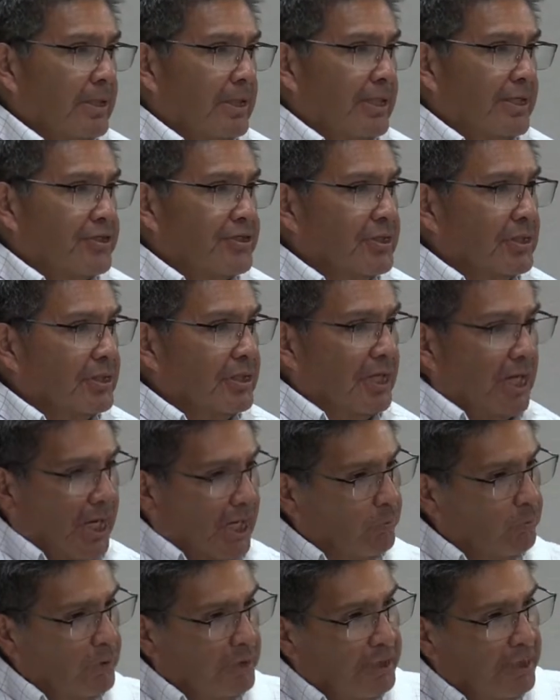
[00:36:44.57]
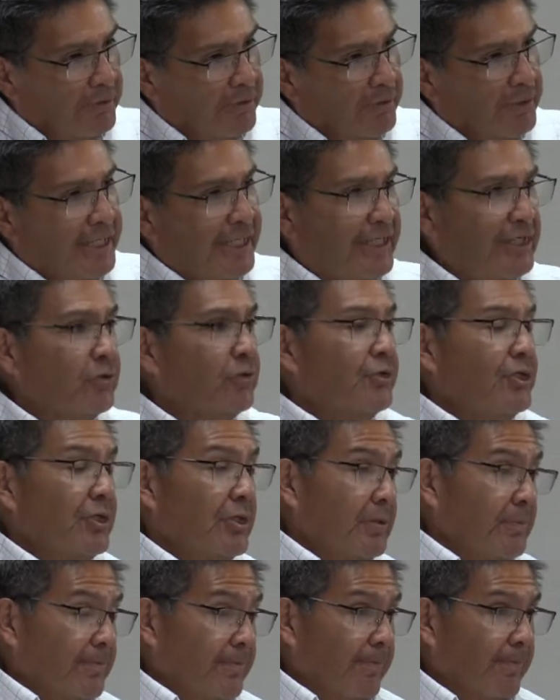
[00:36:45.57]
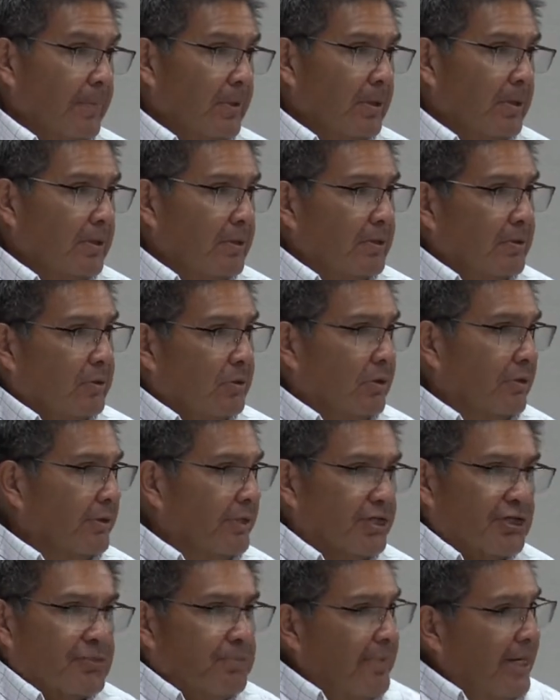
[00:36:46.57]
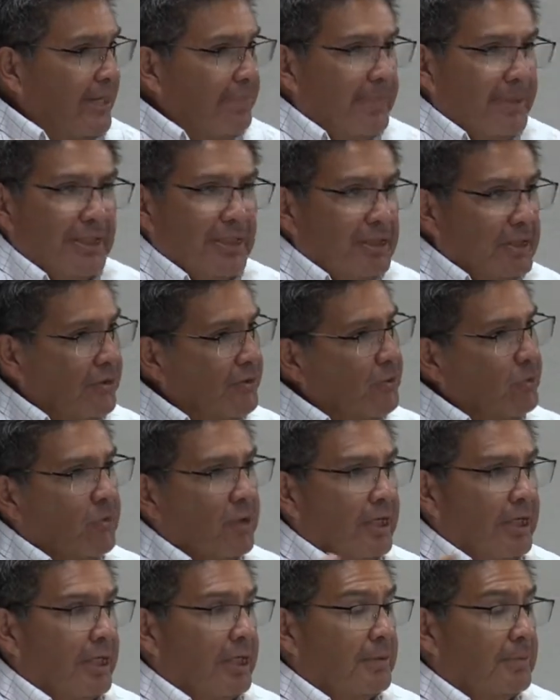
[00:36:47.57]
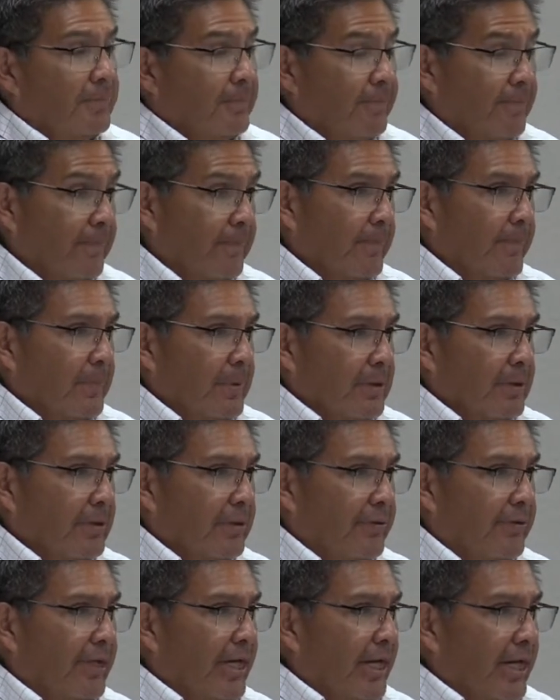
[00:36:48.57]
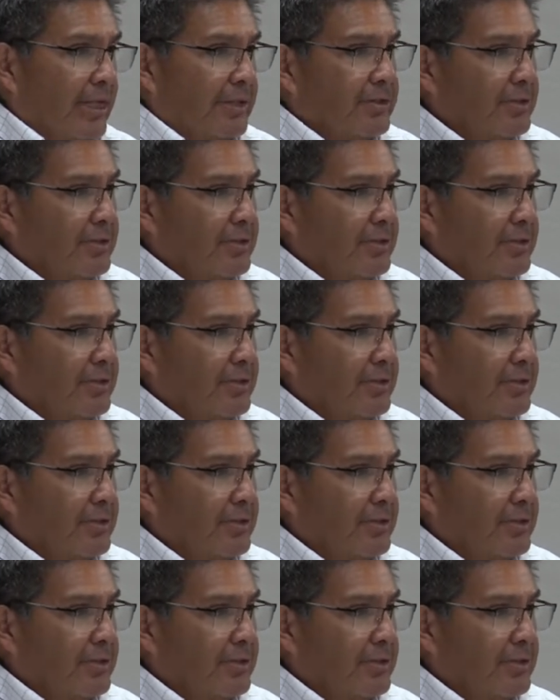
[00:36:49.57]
I said, God will either heal you or this may be another way that